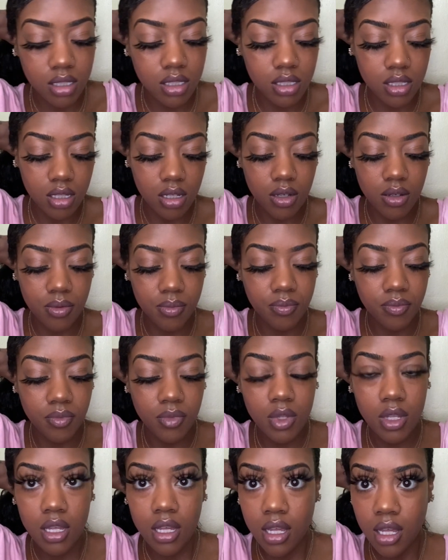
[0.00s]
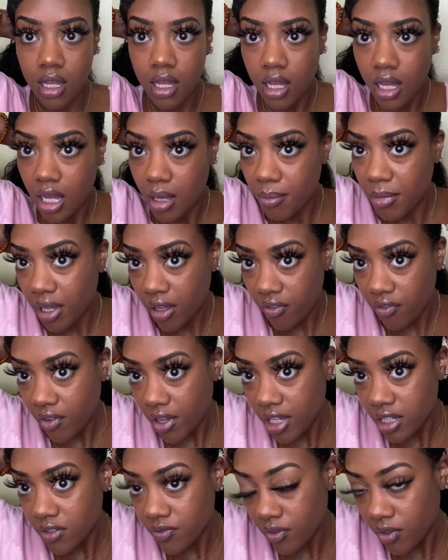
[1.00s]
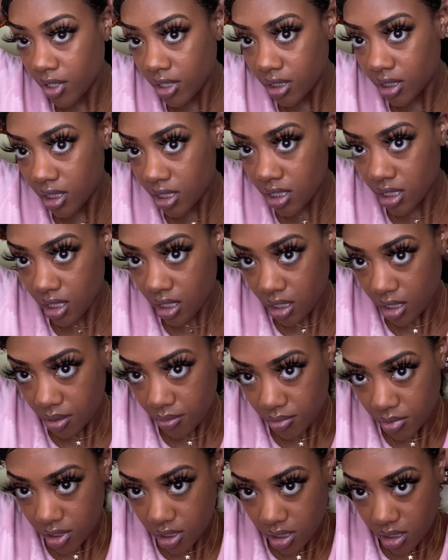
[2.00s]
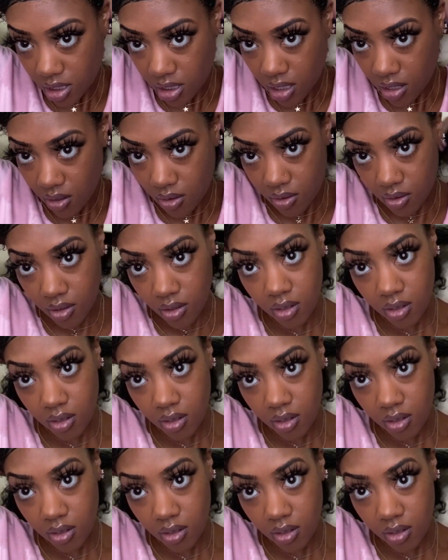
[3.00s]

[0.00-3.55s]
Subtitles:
So I might fast forward this clip just so